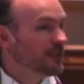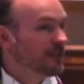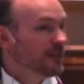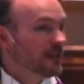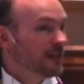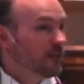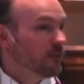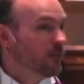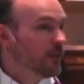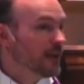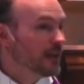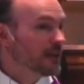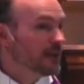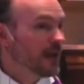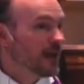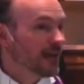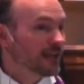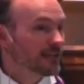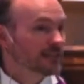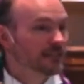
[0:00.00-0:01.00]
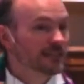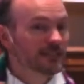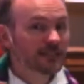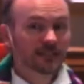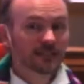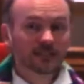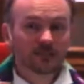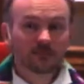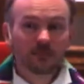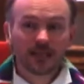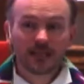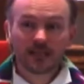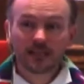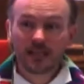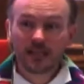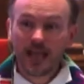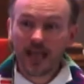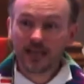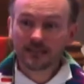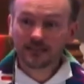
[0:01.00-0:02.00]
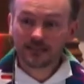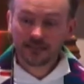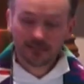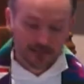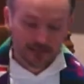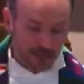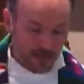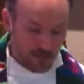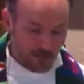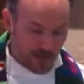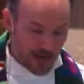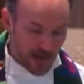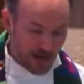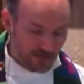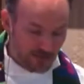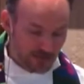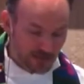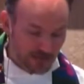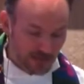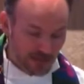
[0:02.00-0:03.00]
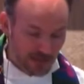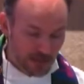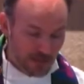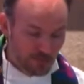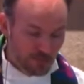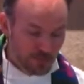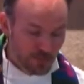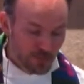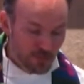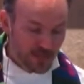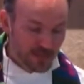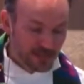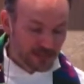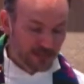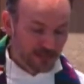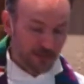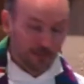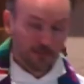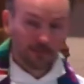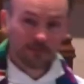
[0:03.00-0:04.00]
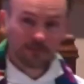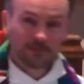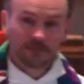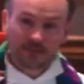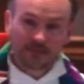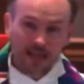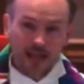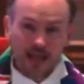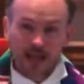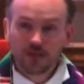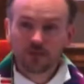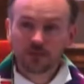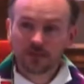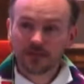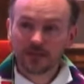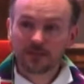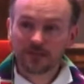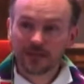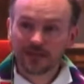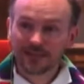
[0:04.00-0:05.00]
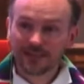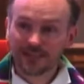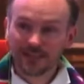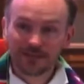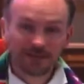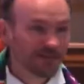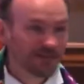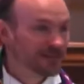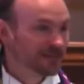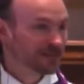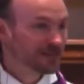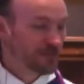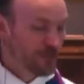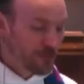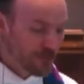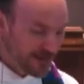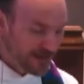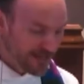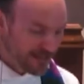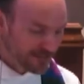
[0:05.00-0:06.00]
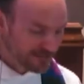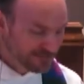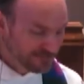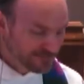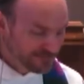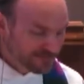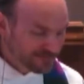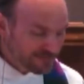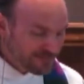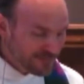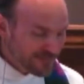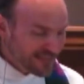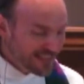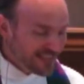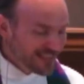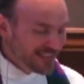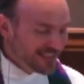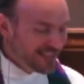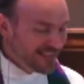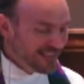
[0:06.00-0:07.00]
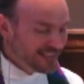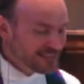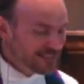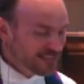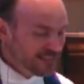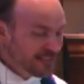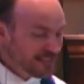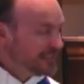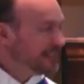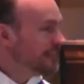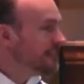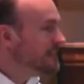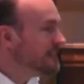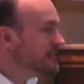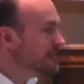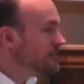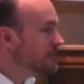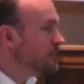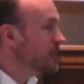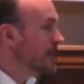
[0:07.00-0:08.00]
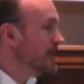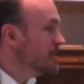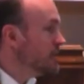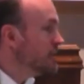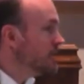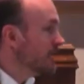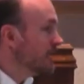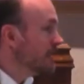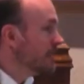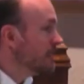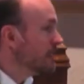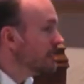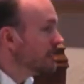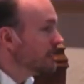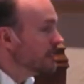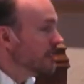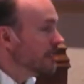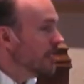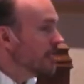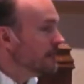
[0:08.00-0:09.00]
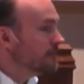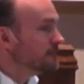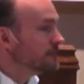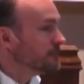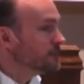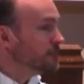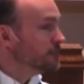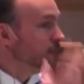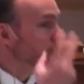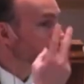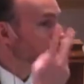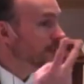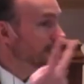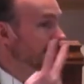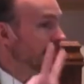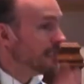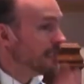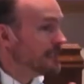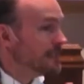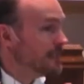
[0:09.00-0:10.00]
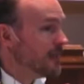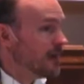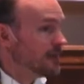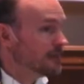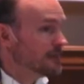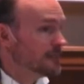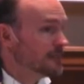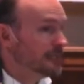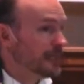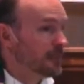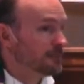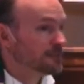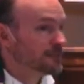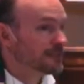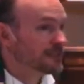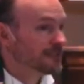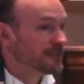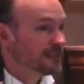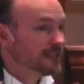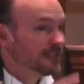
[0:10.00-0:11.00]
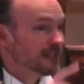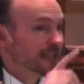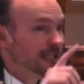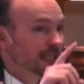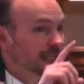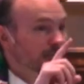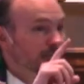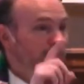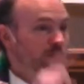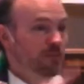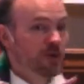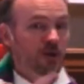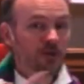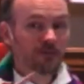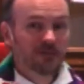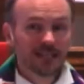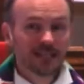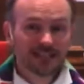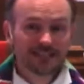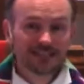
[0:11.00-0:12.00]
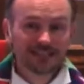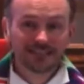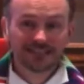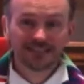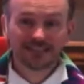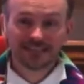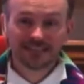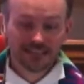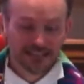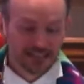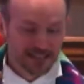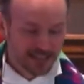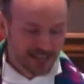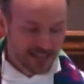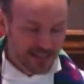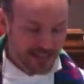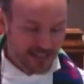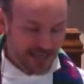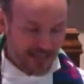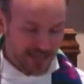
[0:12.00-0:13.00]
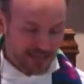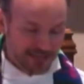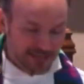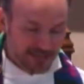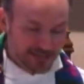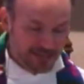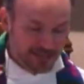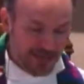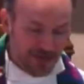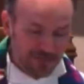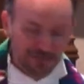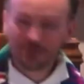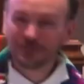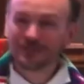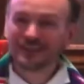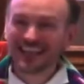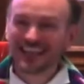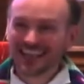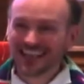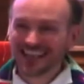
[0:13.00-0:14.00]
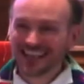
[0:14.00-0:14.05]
when I teach my classes about Buddhism. Hang with me here this morning. It's an illustration of two related concepts, impermanence and suffering.